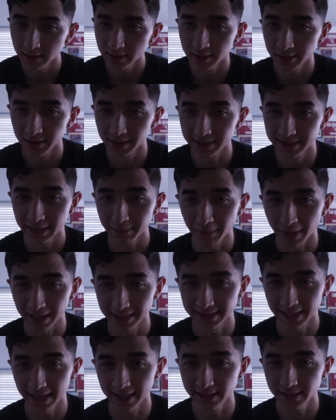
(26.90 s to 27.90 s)
to my
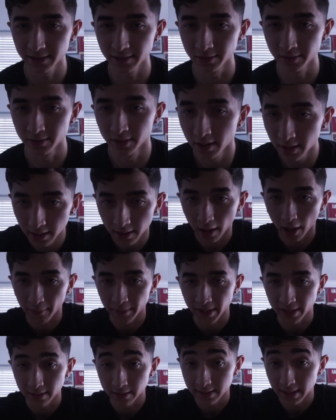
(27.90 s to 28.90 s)
tattoo. I
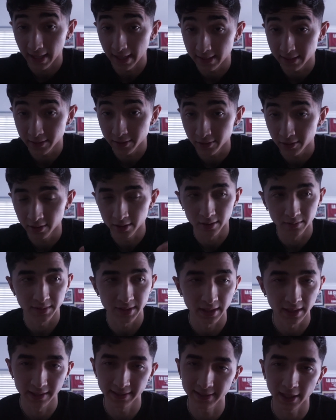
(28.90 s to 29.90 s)
mean, tattoo, you know what I'm
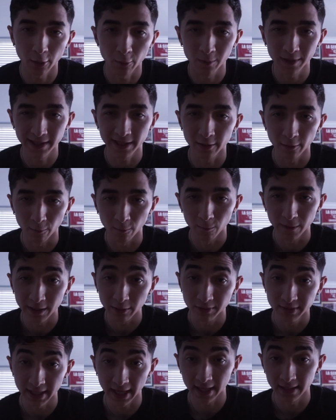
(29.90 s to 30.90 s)
saying? It's not really a
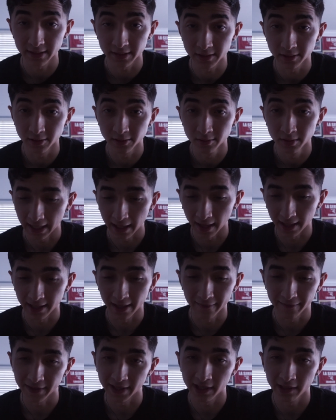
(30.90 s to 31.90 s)
real tattoo. Got
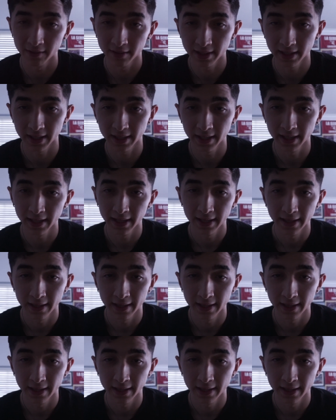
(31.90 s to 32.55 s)
it off the internet.